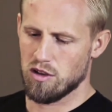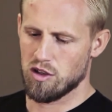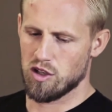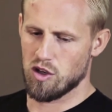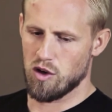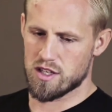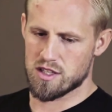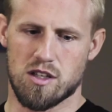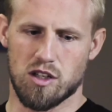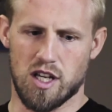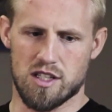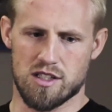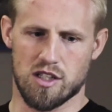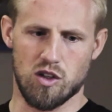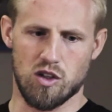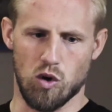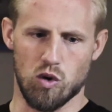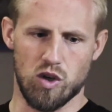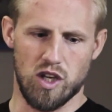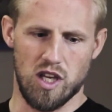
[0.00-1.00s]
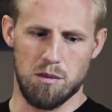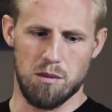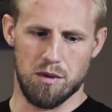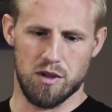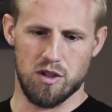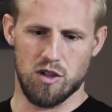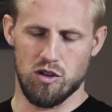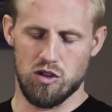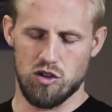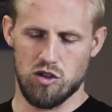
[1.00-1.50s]
you know, as a, as a goalkeeper,
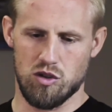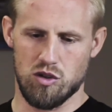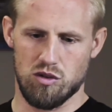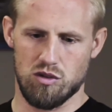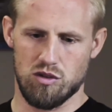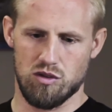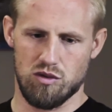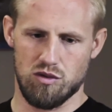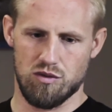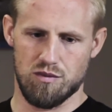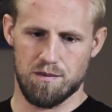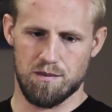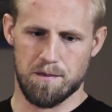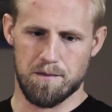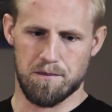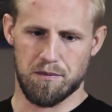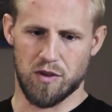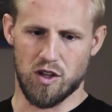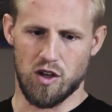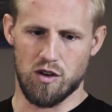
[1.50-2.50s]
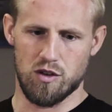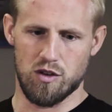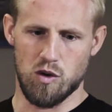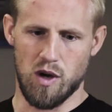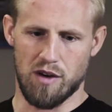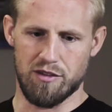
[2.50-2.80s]
you, you you